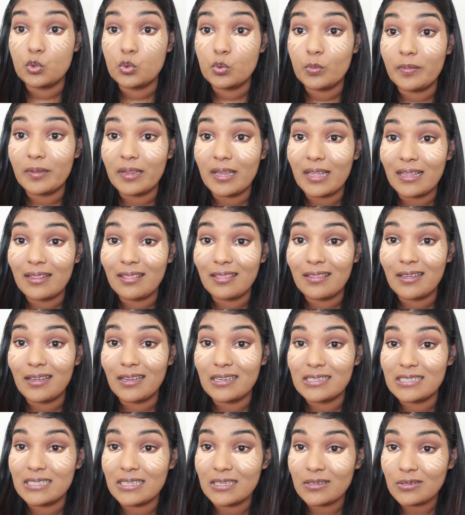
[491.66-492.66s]
to blend
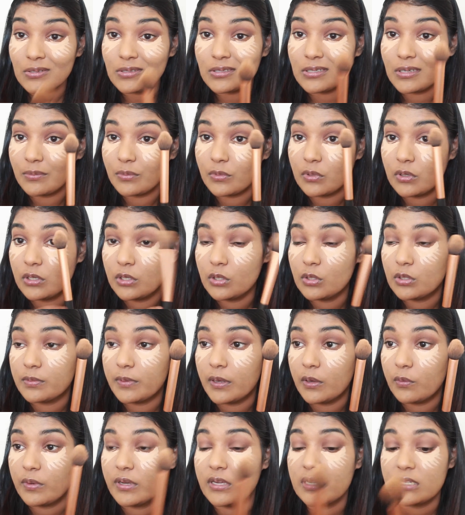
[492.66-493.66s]
that out, so I'm going to use
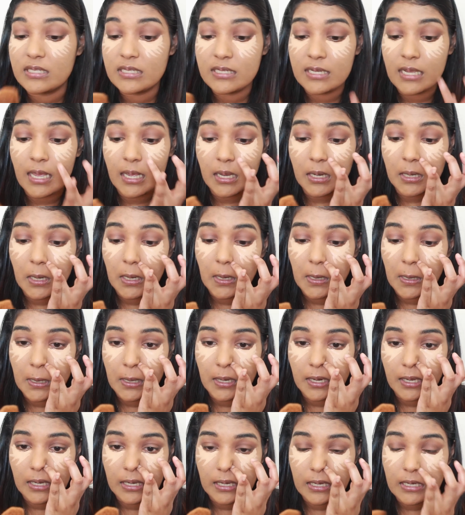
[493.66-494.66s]
my Real
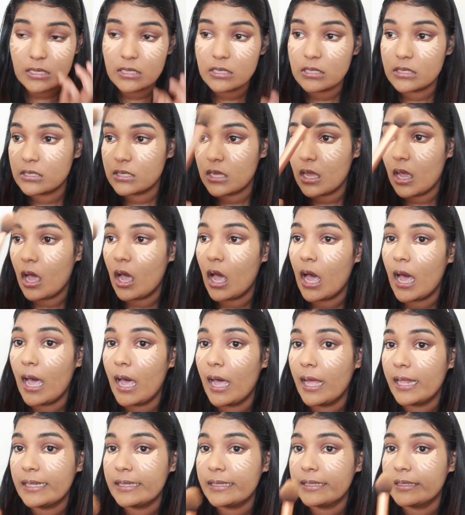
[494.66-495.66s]
Techniques.
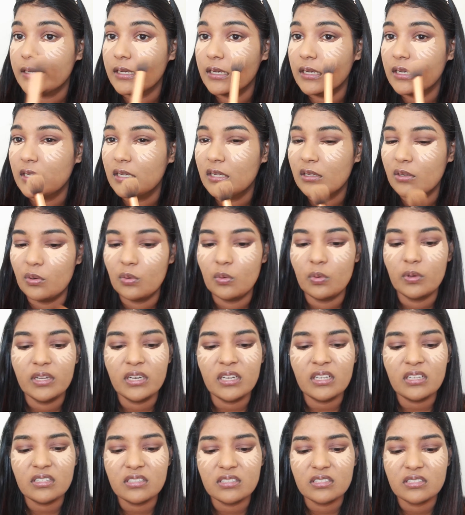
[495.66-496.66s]
What
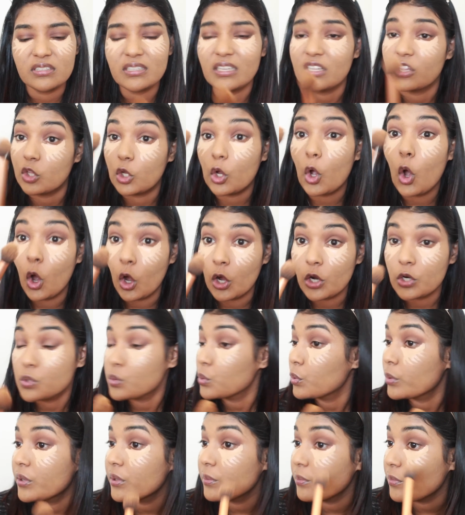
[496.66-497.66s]
is this? Like the
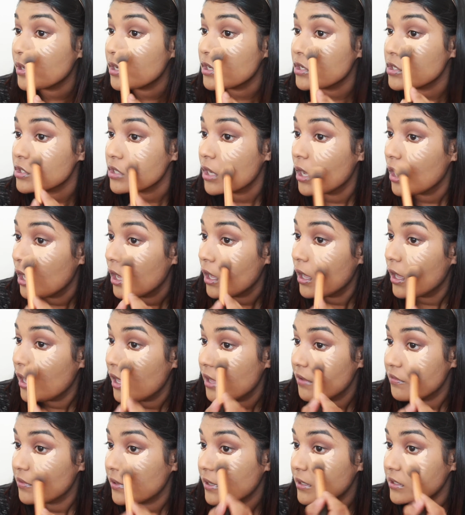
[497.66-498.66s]
contouring brush?
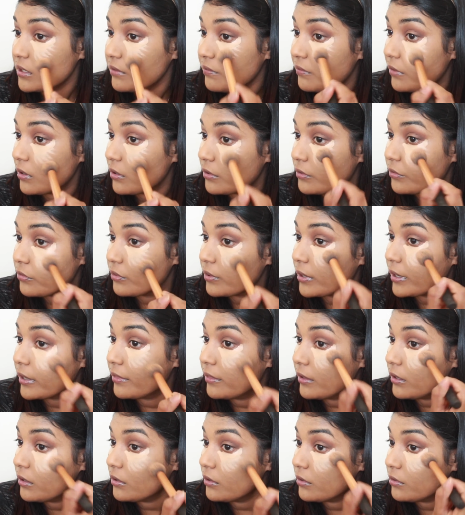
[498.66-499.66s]
If you guys have not tried
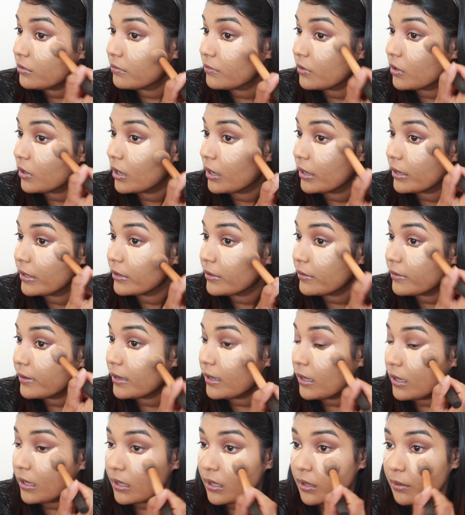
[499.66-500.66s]
this for under
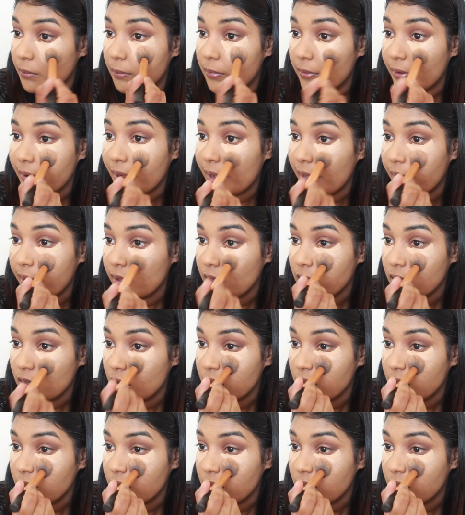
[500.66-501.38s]
eye, bruh,